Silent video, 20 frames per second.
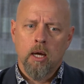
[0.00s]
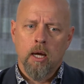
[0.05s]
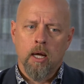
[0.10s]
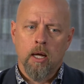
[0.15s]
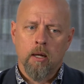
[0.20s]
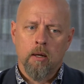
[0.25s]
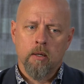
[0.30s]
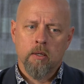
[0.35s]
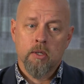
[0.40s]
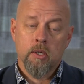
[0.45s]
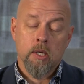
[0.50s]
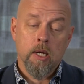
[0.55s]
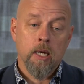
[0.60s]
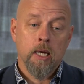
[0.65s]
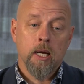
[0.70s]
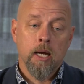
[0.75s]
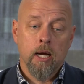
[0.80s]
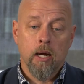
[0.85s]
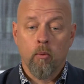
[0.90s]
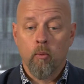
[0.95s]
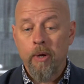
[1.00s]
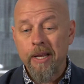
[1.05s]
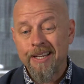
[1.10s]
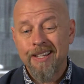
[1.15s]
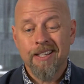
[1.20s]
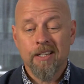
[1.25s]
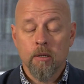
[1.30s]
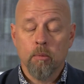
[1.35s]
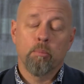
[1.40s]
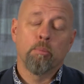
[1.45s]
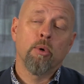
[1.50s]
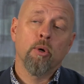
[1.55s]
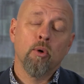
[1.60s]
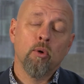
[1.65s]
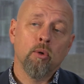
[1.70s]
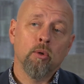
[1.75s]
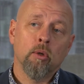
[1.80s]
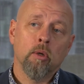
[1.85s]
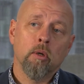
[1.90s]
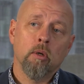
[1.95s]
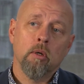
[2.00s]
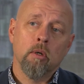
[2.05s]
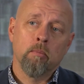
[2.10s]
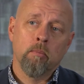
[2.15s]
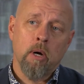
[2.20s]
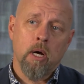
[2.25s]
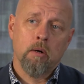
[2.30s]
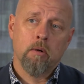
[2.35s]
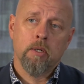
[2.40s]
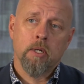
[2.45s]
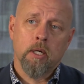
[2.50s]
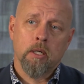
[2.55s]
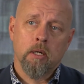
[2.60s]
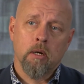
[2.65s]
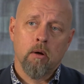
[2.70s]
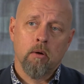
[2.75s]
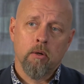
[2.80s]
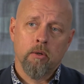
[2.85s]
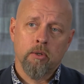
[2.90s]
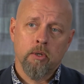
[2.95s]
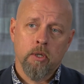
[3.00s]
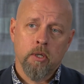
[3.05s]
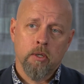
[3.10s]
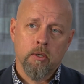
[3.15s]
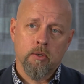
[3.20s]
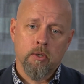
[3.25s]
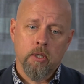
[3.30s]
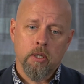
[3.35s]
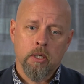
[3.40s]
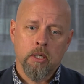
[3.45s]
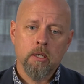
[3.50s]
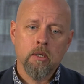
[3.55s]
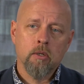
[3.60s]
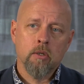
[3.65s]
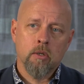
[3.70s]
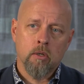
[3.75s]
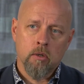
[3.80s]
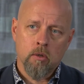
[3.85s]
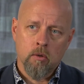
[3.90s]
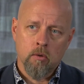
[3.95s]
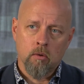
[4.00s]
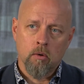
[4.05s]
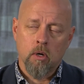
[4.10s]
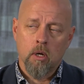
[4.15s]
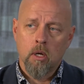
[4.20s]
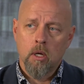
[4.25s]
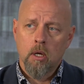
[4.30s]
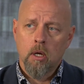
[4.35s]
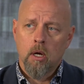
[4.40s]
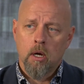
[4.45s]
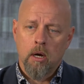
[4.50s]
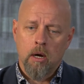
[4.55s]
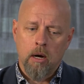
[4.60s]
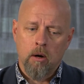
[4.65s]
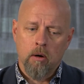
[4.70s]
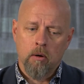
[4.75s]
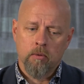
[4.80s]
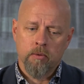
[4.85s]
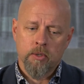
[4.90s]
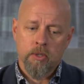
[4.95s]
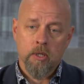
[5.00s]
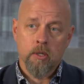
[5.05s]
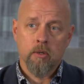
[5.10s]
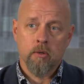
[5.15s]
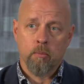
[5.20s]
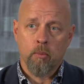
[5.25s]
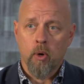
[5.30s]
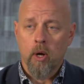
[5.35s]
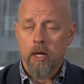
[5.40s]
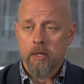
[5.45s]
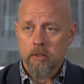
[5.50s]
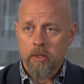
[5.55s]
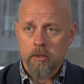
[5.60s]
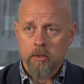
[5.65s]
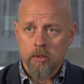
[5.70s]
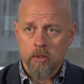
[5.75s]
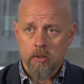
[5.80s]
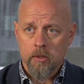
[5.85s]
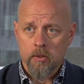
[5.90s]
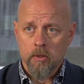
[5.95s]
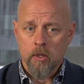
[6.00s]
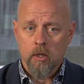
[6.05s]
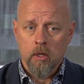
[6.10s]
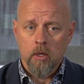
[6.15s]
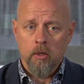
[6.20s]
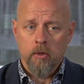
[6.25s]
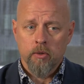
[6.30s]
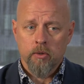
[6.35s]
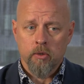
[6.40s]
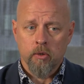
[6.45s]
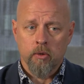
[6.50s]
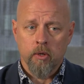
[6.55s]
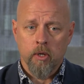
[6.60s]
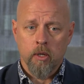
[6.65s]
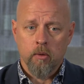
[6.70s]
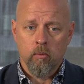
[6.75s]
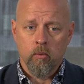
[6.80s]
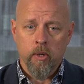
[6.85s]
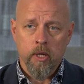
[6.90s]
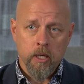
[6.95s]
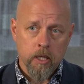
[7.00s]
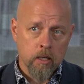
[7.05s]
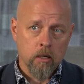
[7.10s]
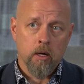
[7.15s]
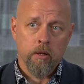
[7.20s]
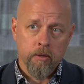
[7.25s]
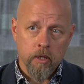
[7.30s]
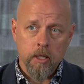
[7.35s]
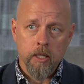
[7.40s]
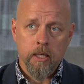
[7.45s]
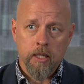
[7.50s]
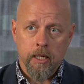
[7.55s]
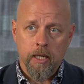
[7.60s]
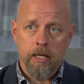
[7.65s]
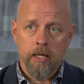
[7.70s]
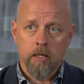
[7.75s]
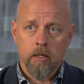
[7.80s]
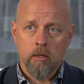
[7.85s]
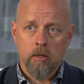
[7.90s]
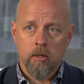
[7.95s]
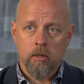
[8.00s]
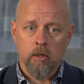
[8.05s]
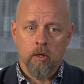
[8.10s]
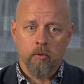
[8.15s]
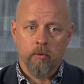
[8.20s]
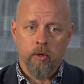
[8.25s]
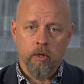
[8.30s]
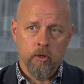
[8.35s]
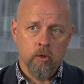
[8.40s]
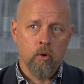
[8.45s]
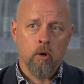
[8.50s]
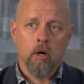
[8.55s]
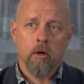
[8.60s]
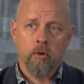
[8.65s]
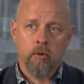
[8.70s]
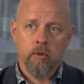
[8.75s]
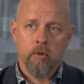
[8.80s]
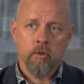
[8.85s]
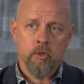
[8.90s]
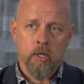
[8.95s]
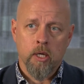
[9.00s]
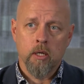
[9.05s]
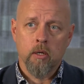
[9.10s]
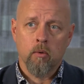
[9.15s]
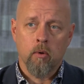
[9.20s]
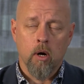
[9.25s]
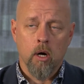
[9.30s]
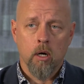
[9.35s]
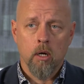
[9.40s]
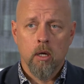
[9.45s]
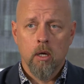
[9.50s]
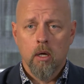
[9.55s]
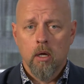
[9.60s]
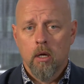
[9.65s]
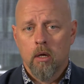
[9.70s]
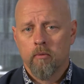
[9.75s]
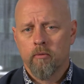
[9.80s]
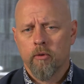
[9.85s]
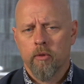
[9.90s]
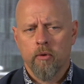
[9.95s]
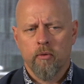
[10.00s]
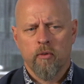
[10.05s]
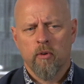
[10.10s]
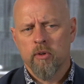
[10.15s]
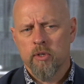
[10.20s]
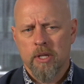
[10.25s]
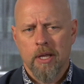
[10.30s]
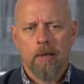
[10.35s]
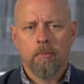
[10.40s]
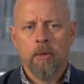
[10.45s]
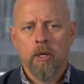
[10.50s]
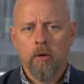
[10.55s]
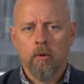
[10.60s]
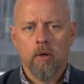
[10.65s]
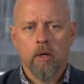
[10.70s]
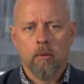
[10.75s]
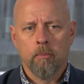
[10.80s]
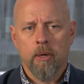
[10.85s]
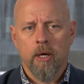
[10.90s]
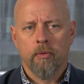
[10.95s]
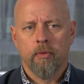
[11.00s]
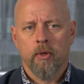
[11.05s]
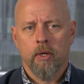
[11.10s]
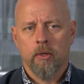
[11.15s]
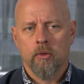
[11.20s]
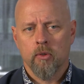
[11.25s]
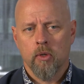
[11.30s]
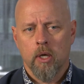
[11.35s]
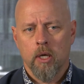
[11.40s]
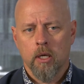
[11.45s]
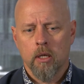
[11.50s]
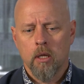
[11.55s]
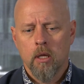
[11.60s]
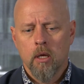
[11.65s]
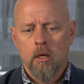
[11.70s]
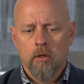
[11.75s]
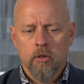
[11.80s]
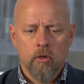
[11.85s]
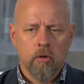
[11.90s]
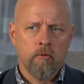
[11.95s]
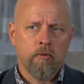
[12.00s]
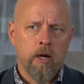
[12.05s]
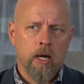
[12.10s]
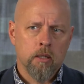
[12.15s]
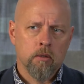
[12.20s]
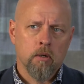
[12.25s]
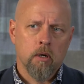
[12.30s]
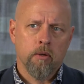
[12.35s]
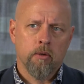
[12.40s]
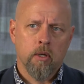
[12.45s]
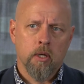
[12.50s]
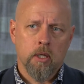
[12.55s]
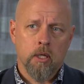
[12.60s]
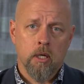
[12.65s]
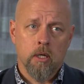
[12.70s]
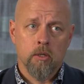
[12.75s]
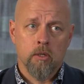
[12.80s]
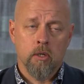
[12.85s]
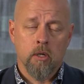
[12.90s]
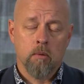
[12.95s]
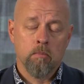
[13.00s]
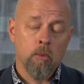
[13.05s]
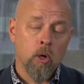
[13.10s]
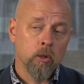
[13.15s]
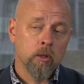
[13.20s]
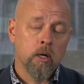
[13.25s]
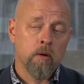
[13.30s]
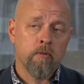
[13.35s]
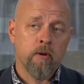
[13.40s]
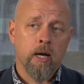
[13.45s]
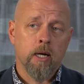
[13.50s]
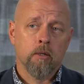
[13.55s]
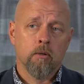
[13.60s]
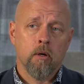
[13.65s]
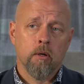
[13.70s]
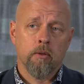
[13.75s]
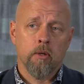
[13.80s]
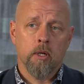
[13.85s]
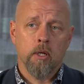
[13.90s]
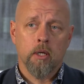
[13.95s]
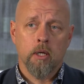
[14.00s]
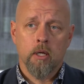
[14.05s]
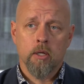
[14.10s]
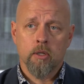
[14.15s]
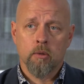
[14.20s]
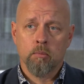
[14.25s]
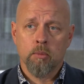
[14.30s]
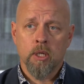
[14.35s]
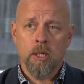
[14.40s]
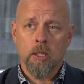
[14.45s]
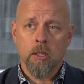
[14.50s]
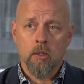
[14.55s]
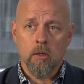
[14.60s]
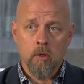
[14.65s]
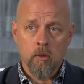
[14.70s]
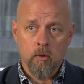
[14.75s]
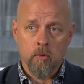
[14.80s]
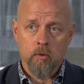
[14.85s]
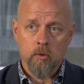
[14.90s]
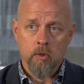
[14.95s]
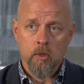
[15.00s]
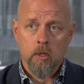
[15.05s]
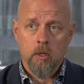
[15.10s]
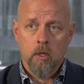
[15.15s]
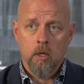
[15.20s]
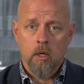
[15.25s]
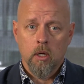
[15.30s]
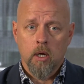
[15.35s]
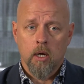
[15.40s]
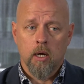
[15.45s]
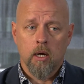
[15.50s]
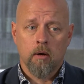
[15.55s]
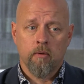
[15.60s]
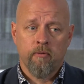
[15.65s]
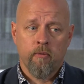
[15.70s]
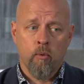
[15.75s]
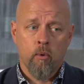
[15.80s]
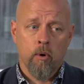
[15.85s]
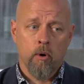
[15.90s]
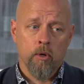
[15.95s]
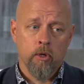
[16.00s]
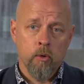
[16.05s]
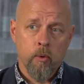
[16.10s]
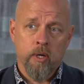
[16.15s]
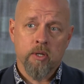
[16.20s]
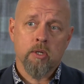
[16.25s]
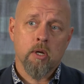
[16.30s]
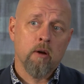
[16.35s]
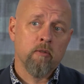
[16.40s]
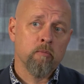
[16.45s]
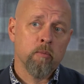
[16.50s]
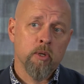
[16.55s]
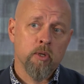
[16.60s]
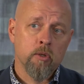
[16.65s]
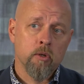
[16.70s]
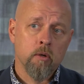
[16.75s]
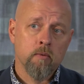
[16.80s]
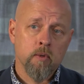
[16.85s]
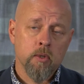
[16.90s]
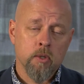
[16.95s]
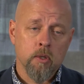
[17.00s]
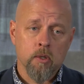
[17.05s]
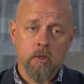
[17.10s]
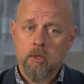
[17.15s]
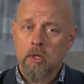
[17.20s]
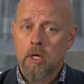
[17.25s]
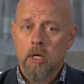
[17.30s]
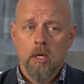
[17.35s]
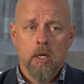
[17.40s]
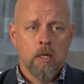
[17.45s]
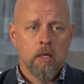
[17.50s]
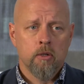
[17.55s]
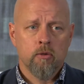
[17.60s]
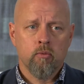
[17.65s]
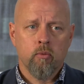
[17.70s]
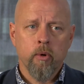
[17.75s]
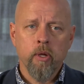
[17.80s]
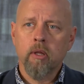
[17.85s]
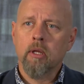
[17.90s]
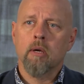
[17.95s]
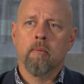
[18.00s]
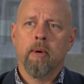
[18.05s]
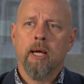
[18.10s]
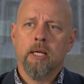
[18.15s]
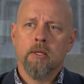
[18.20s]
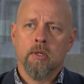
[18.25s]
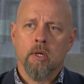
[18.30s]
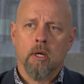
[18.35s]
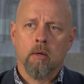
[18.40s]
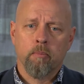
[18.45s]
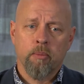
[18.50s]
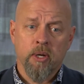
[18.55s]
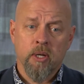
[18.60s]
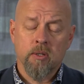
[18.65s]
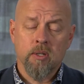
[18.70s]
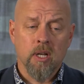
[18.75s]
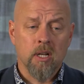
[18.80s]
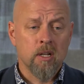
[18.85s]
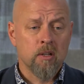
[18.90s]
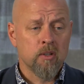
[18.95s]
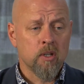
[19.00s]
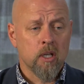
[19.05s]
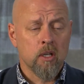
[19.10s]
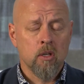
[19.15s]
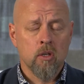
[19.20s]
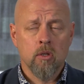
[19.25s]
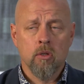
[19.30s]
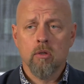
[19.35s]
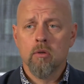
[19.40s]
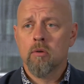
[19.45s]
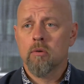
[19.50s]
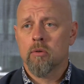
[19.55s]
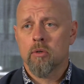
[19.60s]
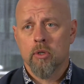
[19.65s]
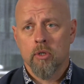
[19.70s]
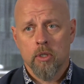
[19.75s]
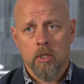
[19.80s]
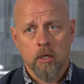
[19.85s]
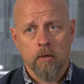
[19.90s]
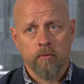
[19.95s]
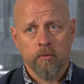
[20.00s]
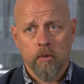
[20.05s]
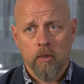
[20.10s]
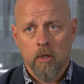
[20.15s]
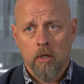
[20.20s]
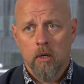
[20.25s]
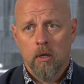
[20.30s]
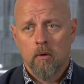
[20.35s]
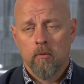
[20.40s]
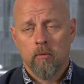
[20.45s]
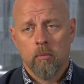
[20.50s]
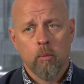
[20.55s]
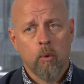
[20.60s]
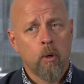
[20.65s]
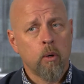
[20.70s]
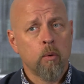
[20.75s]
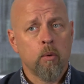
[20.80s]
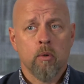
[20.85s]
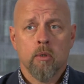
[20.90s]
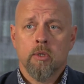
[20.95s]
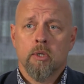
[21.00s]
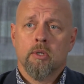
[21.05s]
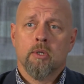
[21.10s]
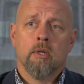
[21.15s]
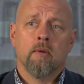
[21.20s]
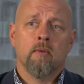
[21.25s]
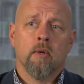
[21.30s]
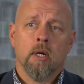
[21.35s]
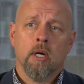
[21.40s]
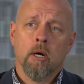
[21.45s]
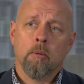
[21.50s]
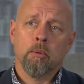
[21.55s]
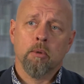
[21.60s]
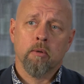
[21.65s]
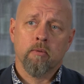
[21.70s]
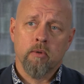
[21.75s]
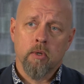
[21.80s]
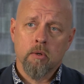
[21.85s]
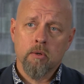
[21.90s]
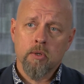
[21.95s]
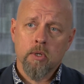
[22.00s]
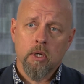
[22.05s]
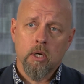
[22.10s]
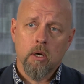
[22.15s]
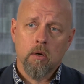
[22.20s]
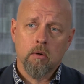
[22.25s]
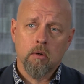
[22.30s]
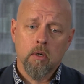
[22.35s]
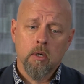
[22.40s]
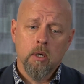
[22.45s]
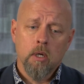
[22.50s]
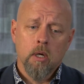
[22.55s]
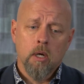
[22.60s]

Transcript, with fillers: and saying we need to build modern technologies into our citizen processes so that we can authenticate, you know, that you are who you say you are. And for the first time hearing about things like two-factor authentication and multi-factor authentication being used uh, for U S government services is really amazing, because that is a huge shift from where we were just even a couple of years ago.